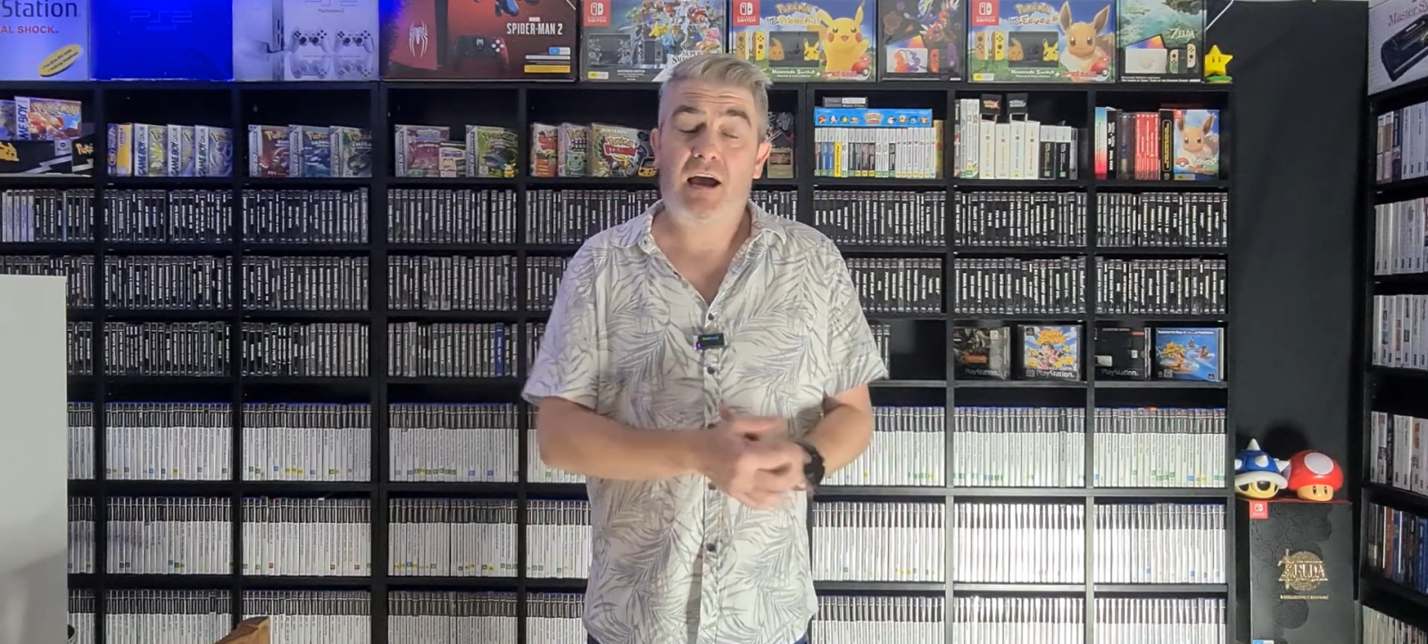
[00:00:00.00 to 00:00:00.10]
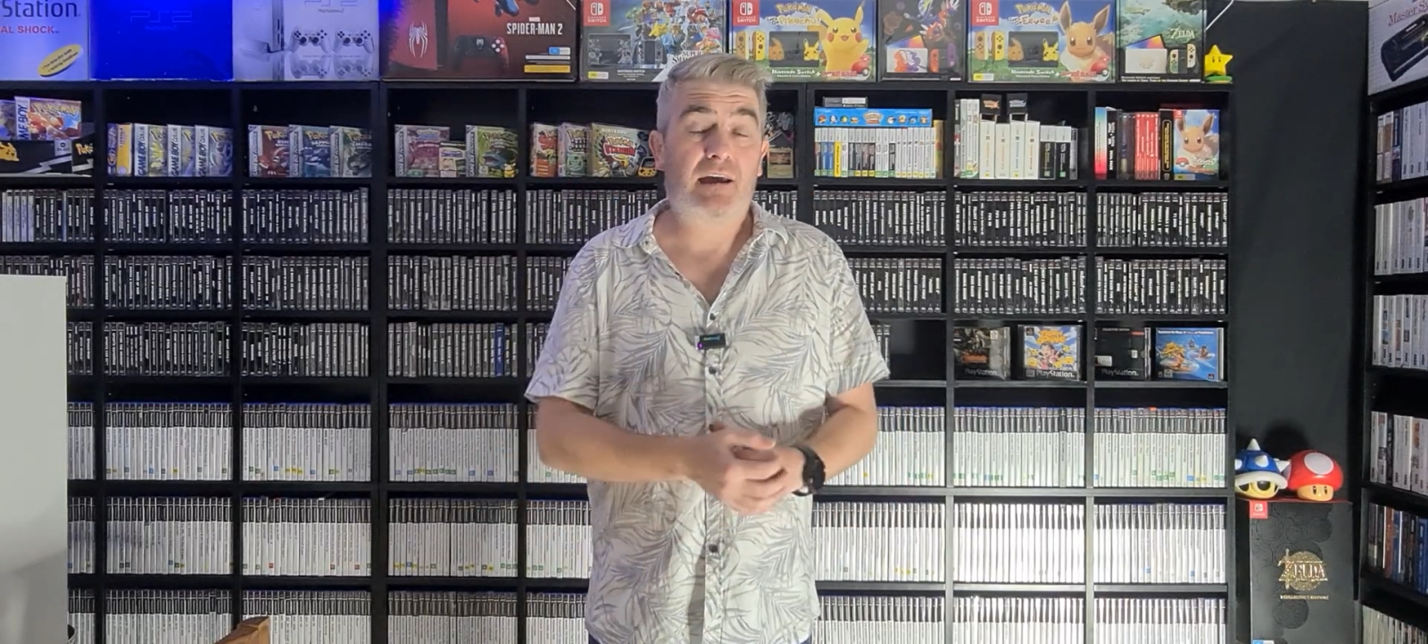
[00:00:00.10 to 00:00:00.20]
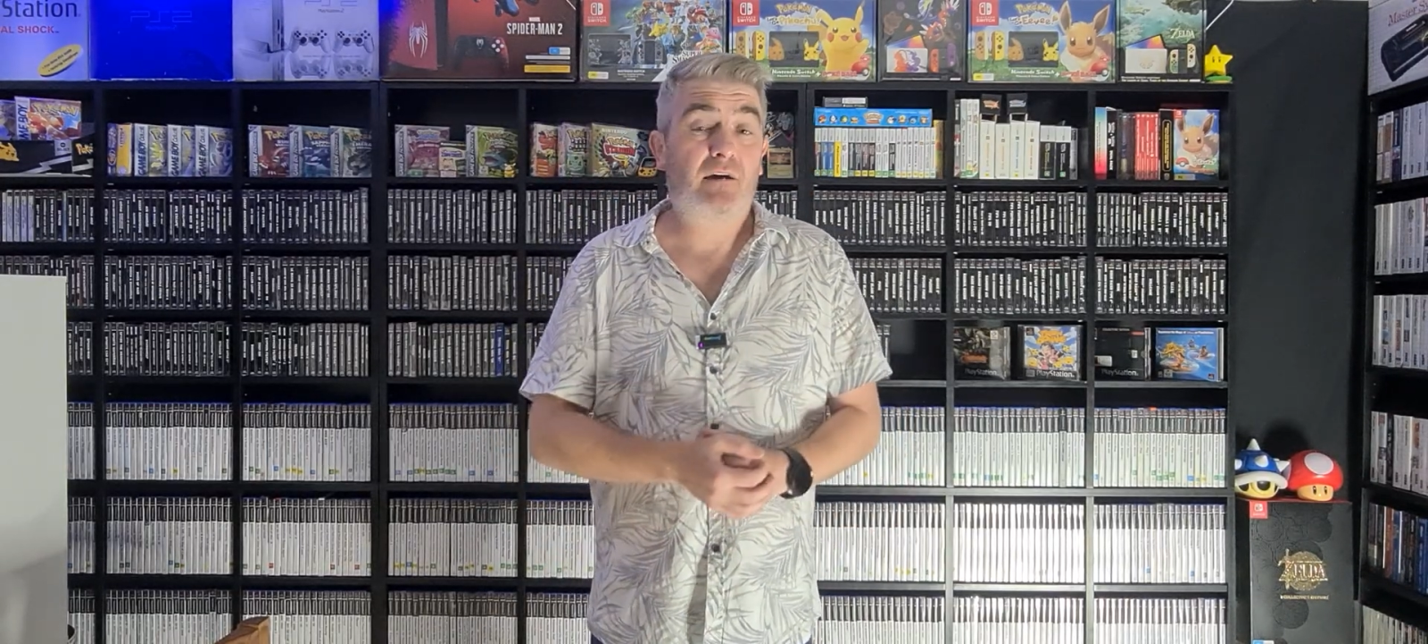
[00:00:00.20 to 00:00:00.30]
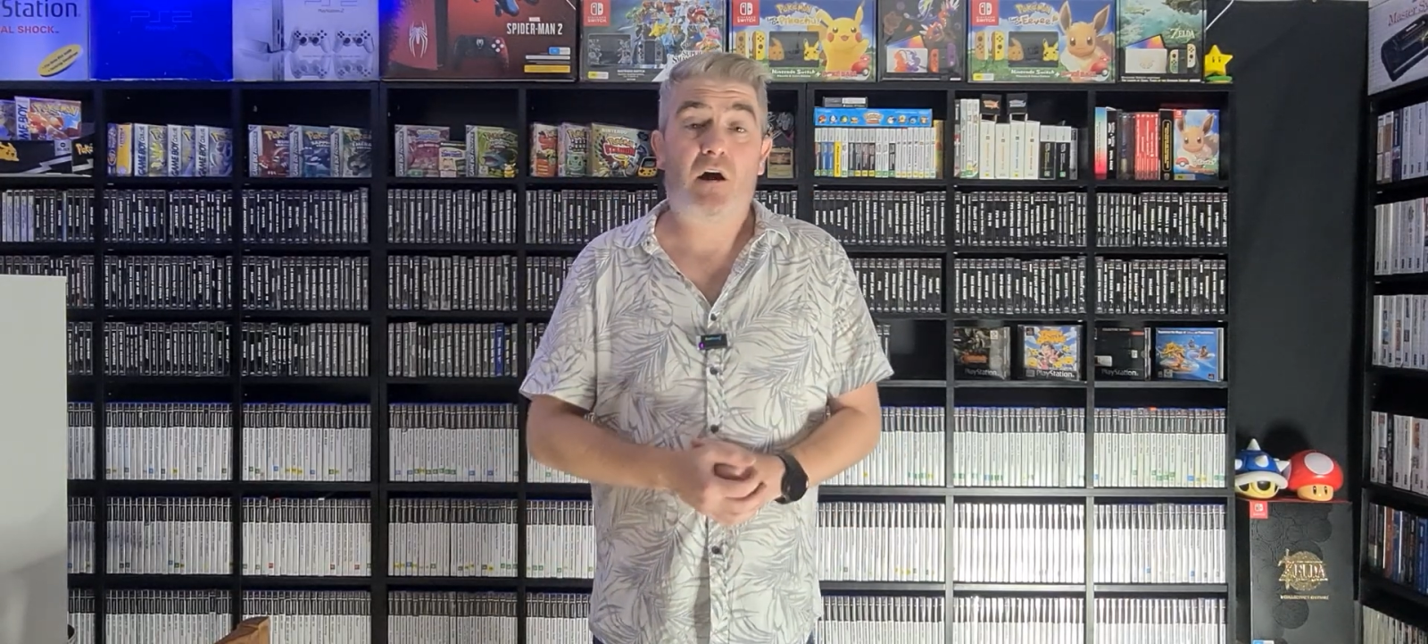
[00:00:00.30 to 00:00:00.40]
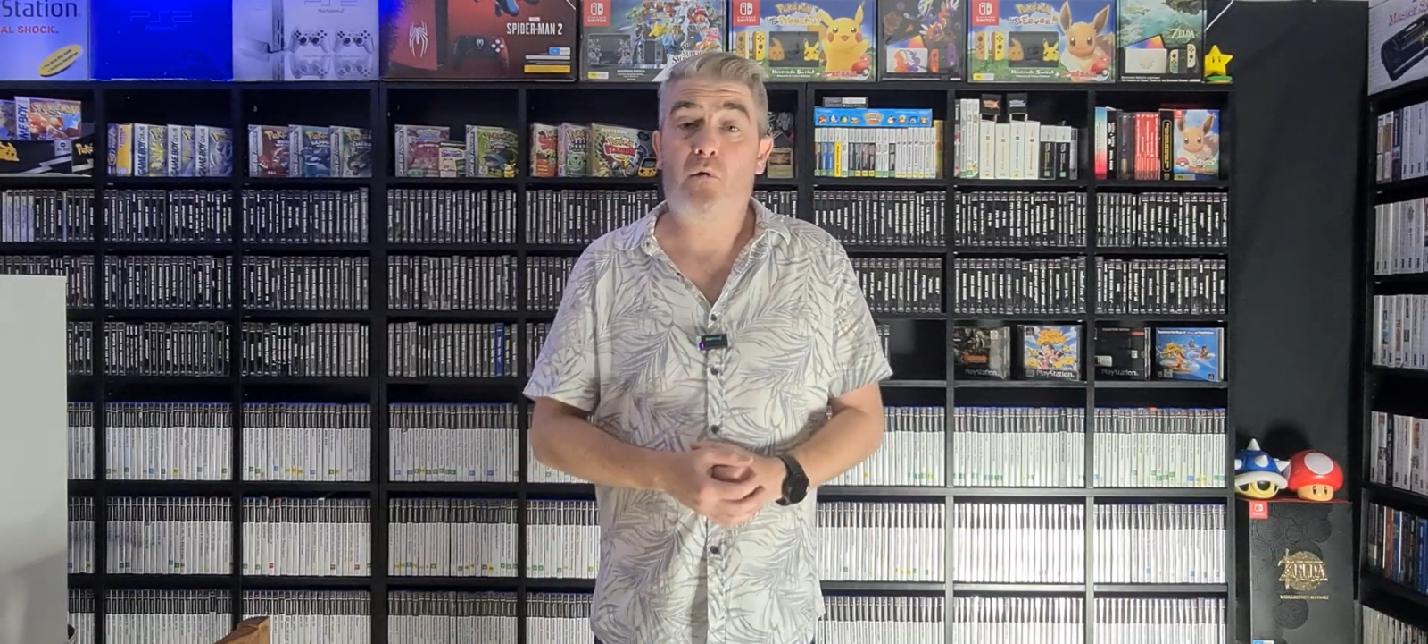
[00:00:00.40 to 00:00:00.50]

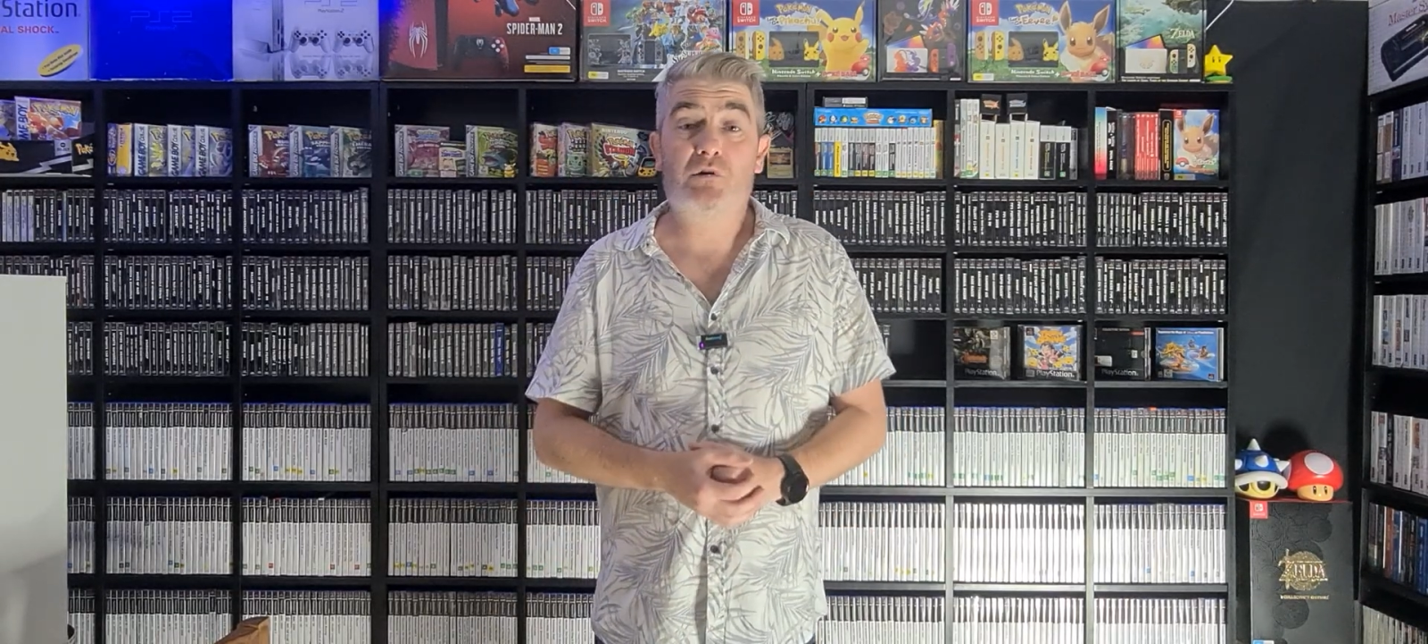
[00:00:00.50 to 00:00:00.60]
hey, I